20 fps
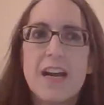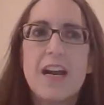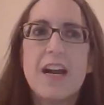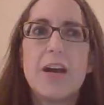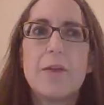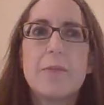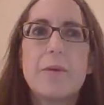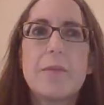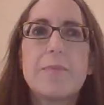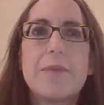
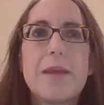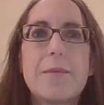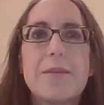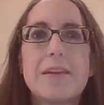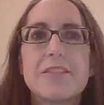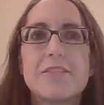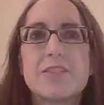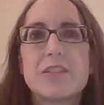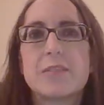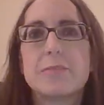And maybe
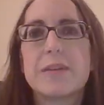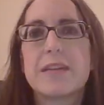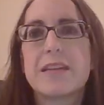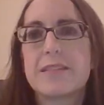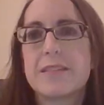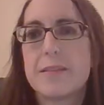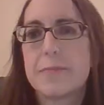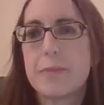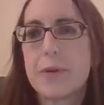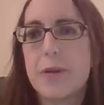it's just
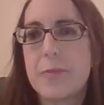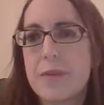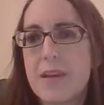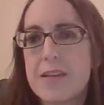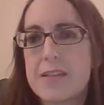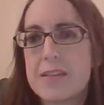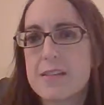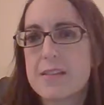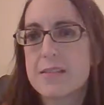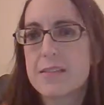because it
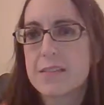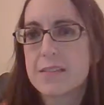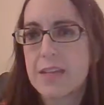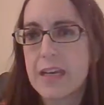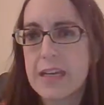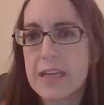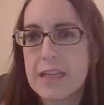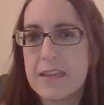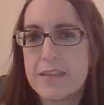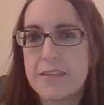permeates our
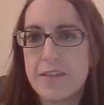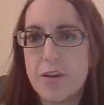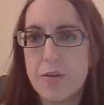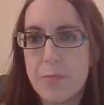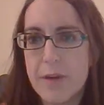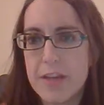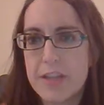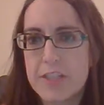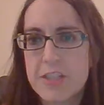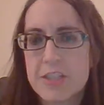society so
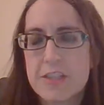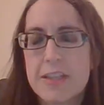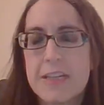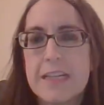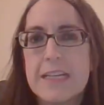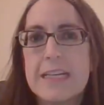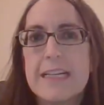much.